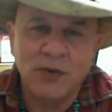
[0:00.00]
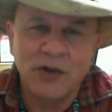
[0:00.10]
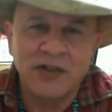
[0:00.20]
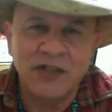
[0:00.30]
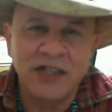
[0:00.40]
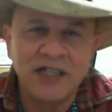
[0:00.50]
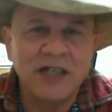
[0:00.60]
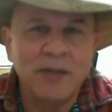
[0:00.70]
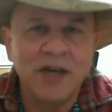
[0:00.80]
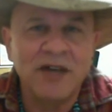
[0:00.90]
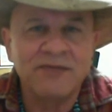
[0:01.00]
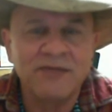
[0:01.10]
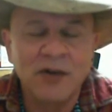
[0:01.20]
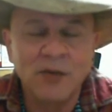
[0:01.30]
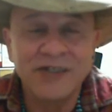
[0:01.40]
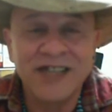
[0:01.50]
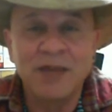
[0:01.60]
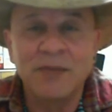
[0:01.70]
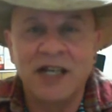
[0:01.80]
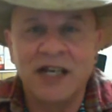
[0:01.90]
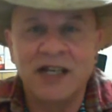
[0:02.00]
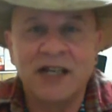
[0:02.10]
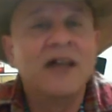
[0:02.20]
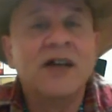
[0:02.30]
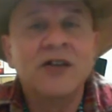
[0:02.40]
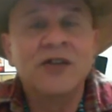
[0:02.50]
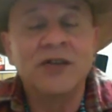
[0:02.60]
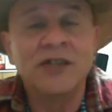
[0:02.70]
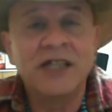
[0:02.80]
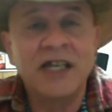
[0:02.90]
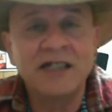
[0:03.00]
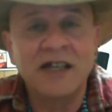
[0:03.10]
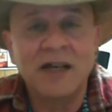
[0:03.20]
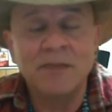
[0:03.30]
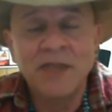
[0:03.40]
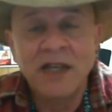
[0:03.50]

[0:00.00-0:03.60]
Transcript: where the EMF was emanating during the daytime.